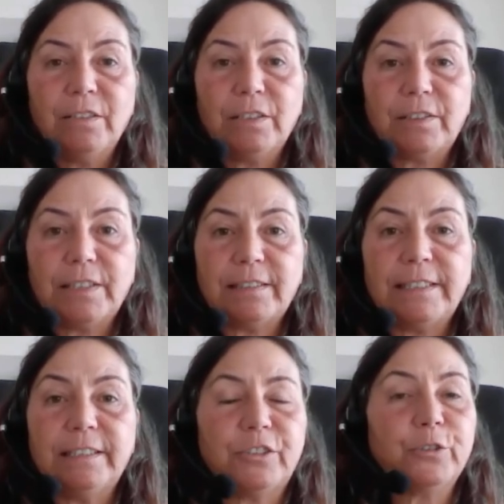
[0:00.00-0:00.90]
It says
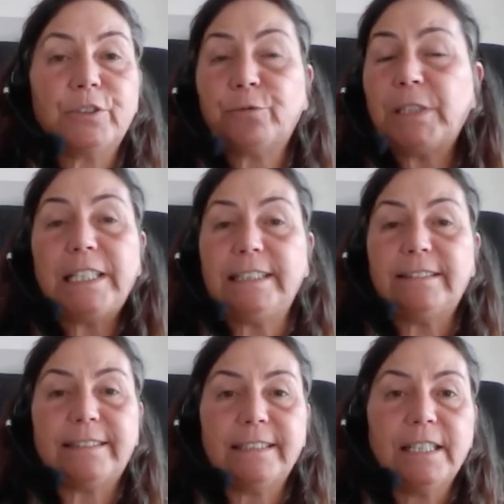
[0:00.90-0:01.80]
here, so it's really
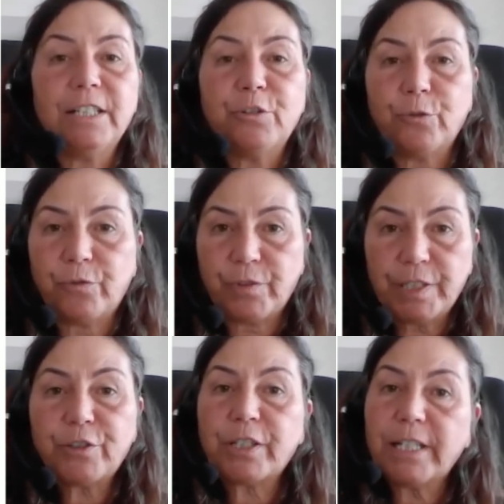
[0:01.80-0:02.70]
easy. To
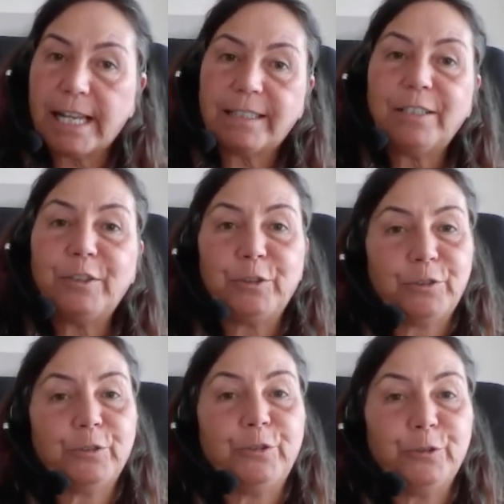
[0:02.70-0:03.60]
finish connecting you
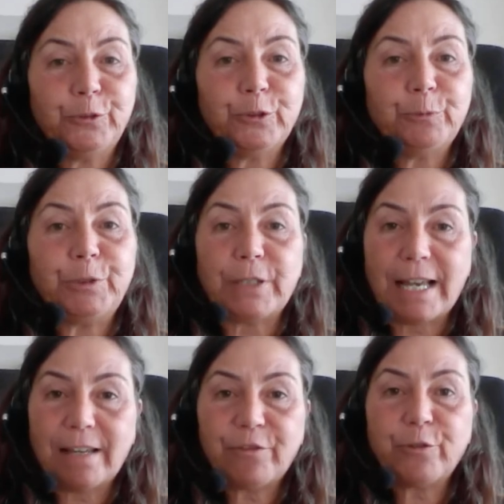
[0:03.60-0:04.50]
to YouTube, you
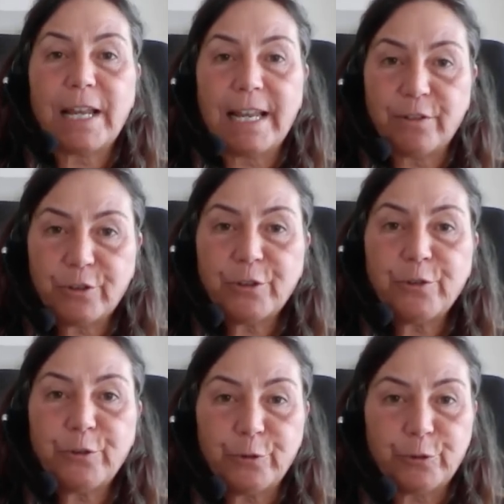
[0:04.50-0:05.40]
have to enter
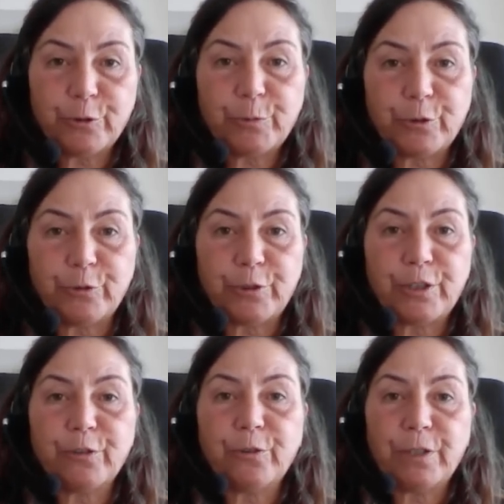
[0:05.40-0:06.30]
your YouTube
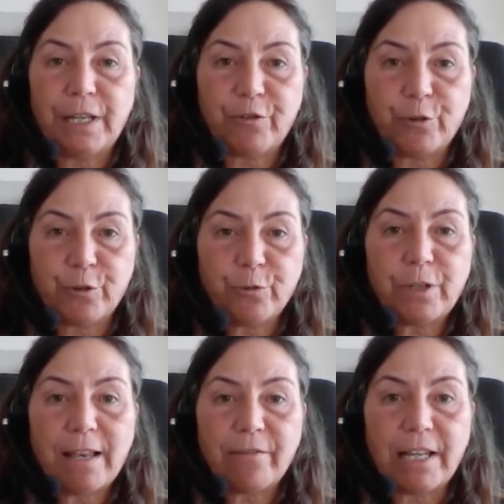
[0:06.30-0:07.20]
studio. If you don't
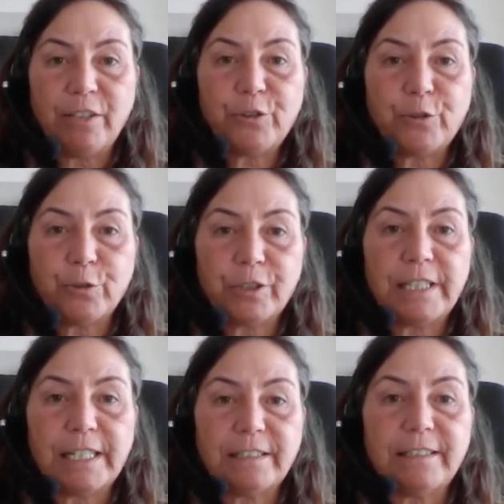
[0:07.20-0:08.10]
have any store
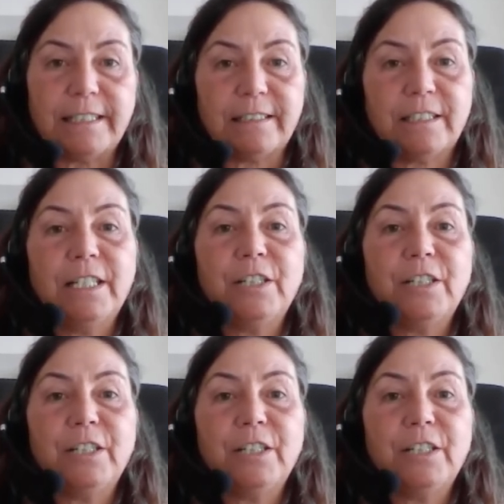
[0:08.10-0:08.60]
connected yet,